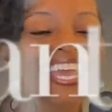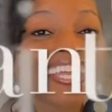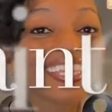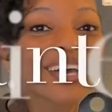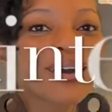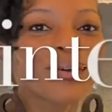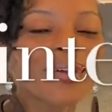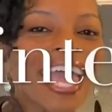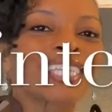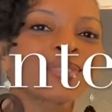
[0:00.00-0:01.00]

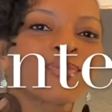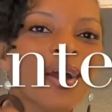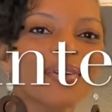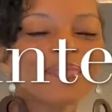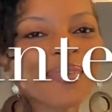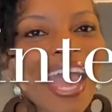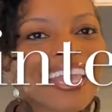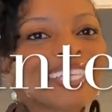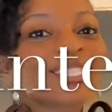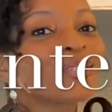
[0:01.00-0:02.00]
Hello and welcome
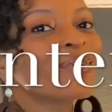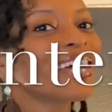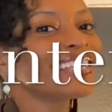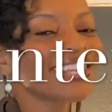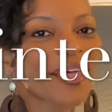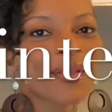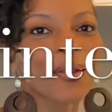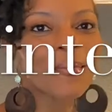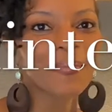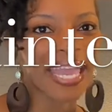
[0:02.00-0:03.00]
back to
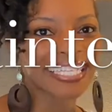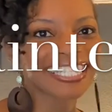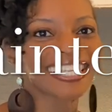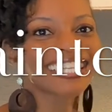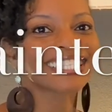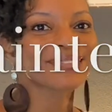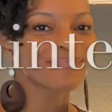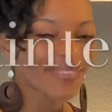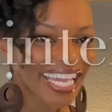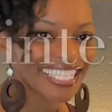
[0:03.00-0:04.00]
another Maintenance
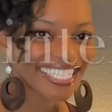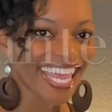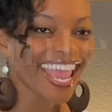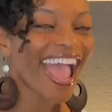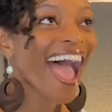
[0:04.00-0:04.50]
Monday.